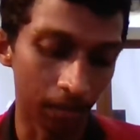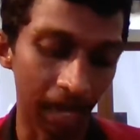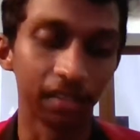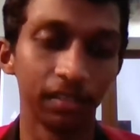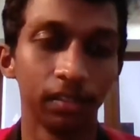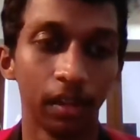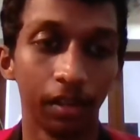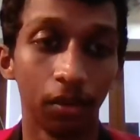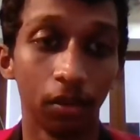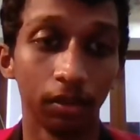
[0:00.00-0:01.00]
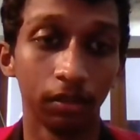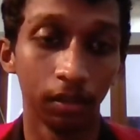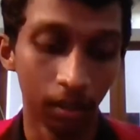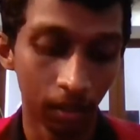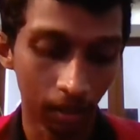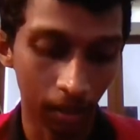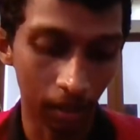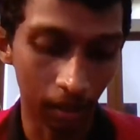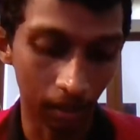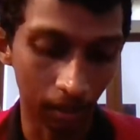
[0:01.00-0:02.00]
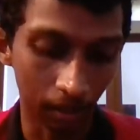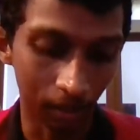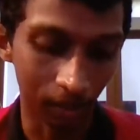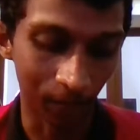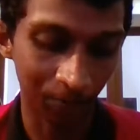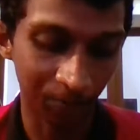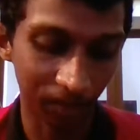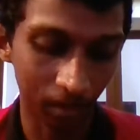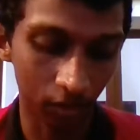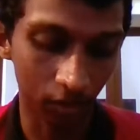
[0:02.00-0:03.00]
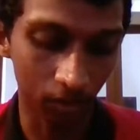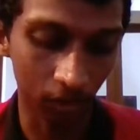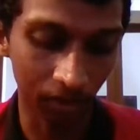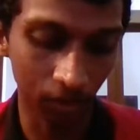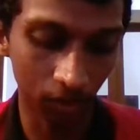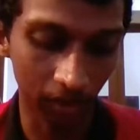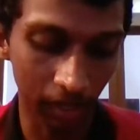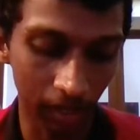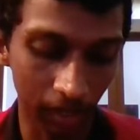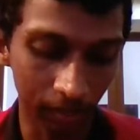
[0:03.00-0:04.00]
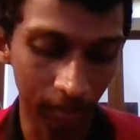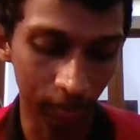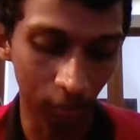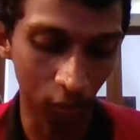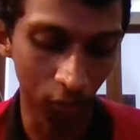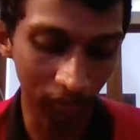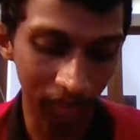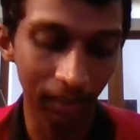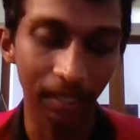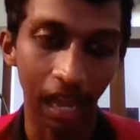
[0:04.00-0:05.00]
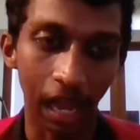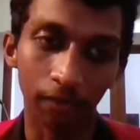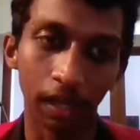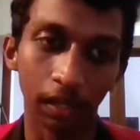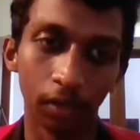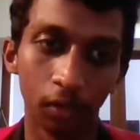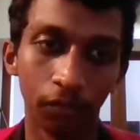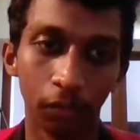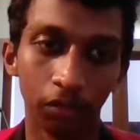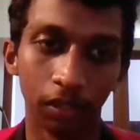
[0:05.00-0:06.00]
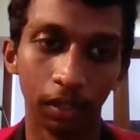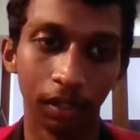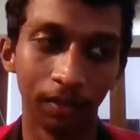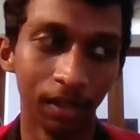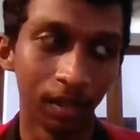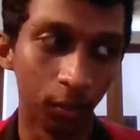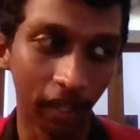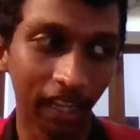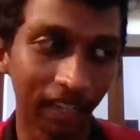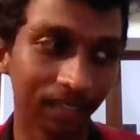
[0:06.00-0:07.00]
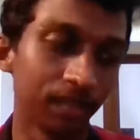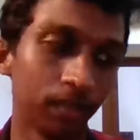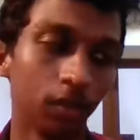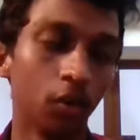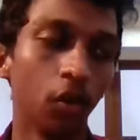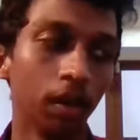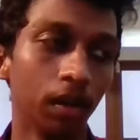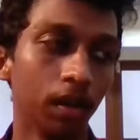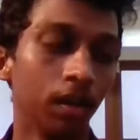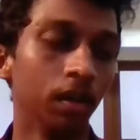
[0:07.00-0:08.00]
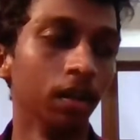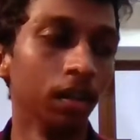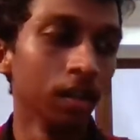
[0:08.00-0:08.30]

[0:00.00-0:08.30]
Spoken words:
practices like yours. And so the question over there is, do we have like a good future? And looking at the whole